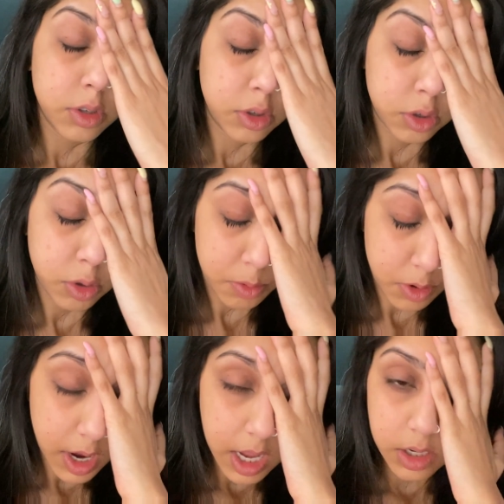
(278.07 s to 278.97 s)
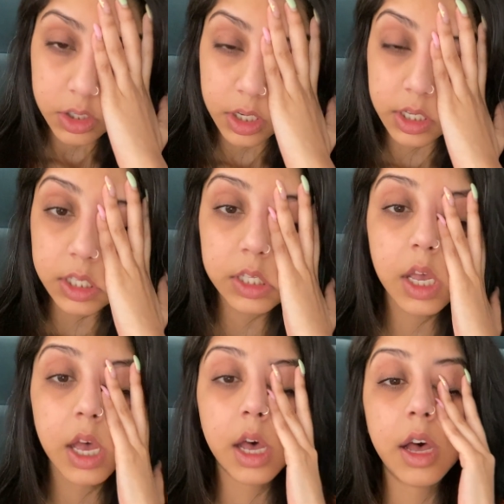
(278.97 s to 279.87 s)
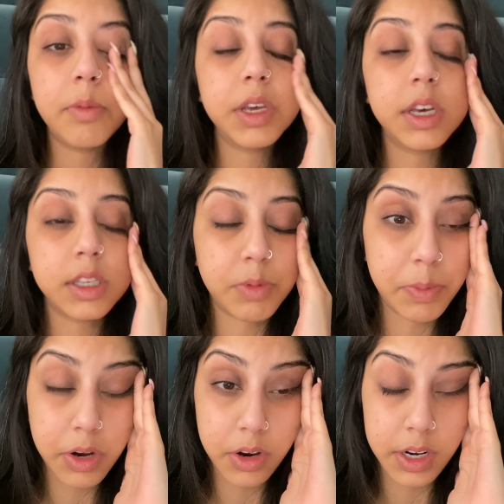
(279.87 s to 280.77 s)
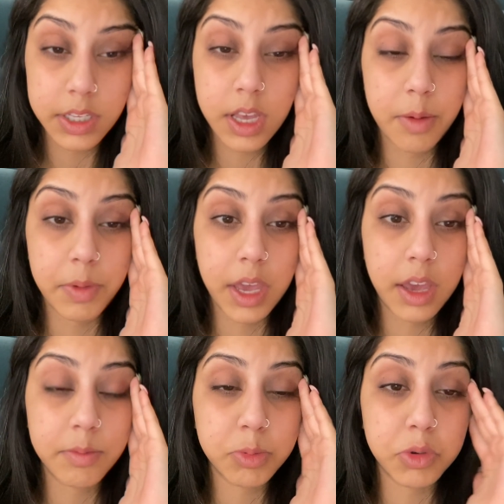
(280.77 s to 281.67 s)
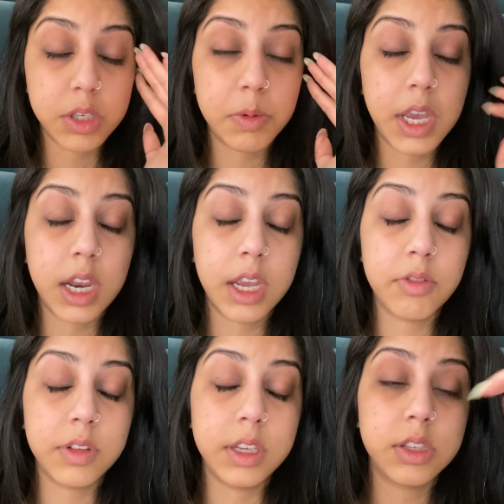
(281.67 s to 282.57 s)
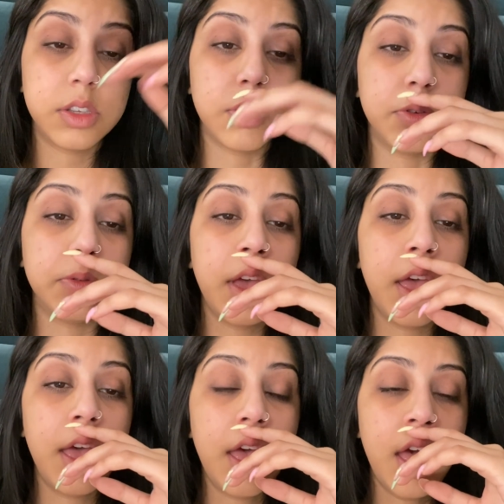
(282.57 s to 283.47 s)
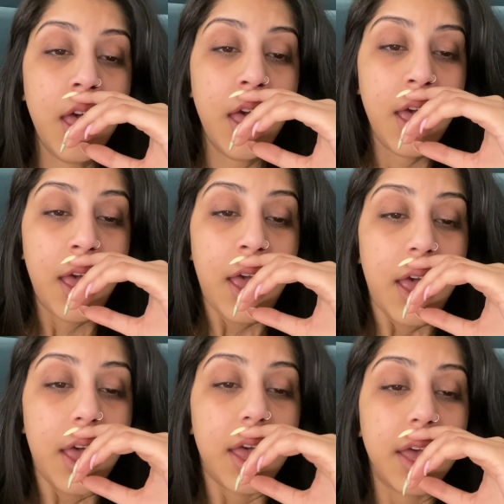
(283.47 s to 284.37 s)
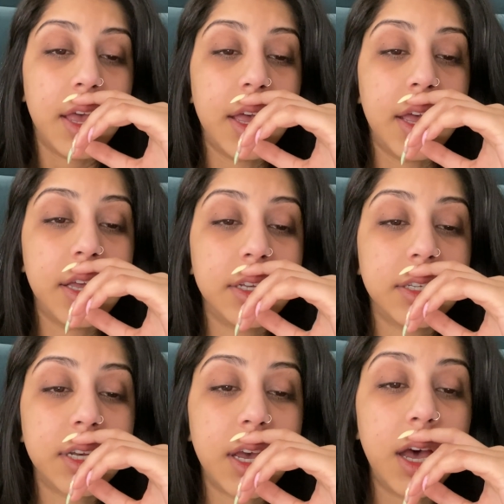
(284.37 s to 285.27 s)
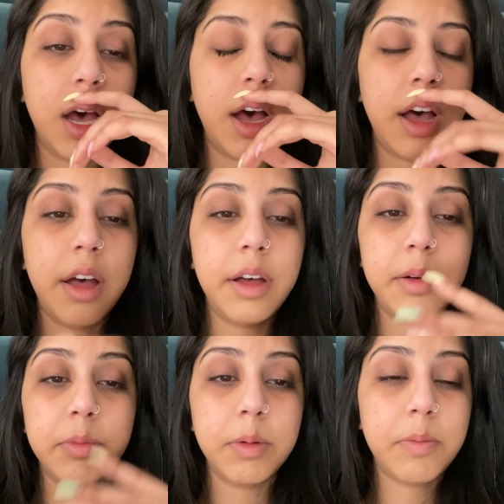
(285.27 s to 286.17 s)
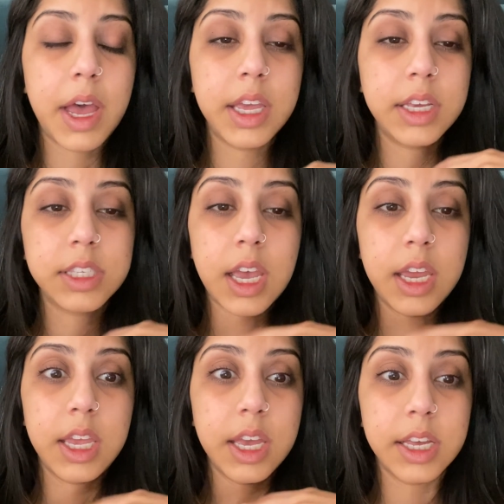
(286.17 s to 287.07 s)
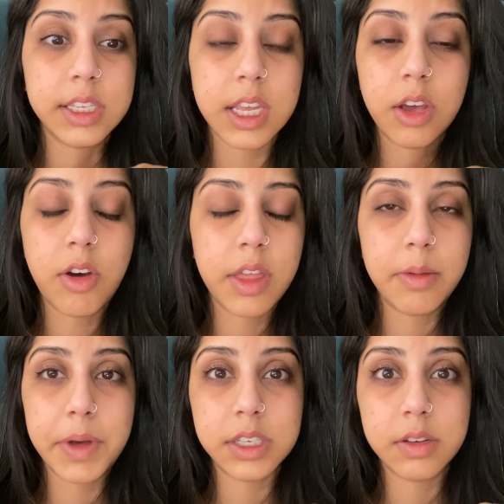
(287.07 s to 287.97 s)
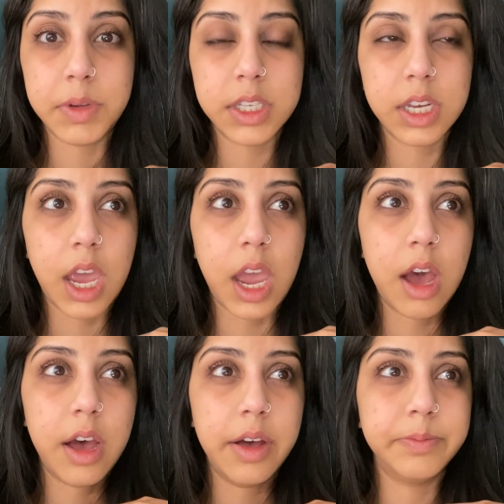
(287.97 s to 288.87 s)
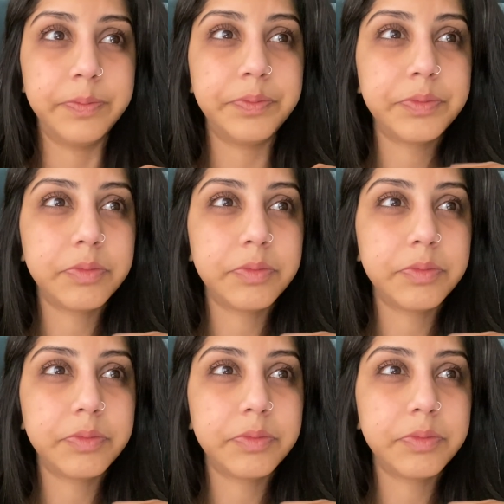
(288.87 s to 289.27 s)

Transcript: super anxious uh, because my period is coming. I'm supposed to be getting it really soon. And um, my anxiety has like gotten the best of me today. Um,